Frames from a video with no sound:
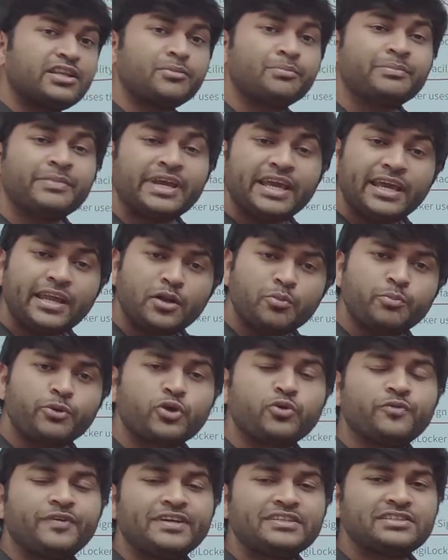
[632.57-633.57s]
the main
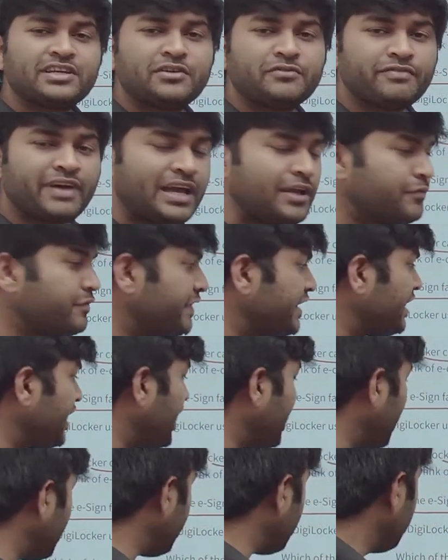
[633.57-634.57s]
provision why we
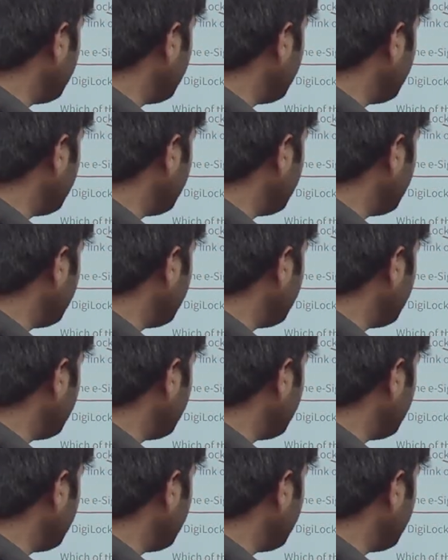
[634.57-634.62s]
are